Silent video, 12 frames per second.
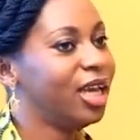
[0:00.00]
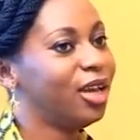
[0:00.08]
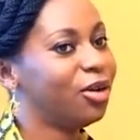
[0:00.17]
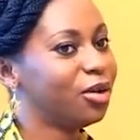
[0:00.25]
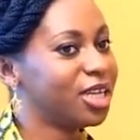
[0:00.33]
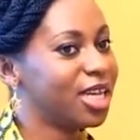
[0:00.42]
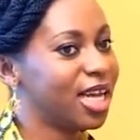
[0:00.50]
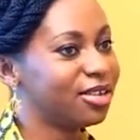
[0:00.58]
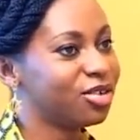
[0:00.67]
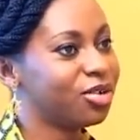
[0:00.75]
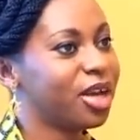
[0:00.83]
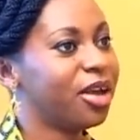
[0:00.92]
in all the
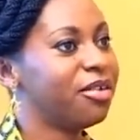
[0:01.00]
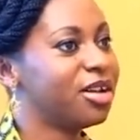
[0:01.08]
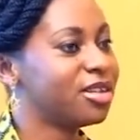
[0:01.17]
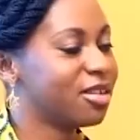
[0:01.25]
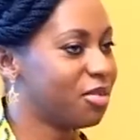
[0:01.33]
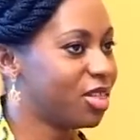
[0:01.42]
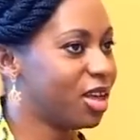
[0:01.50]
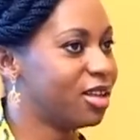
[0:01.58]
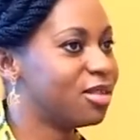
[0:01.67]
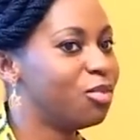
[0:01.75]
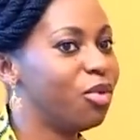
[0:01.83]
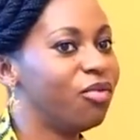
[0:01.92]
electoral areas,
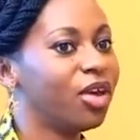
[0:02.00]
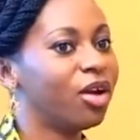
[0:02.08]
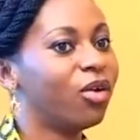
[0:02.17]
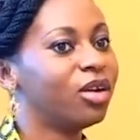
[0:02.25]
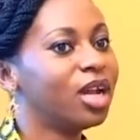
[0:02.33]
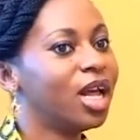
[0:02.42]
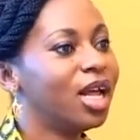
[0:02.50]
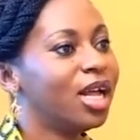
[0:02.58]
everything is moving on.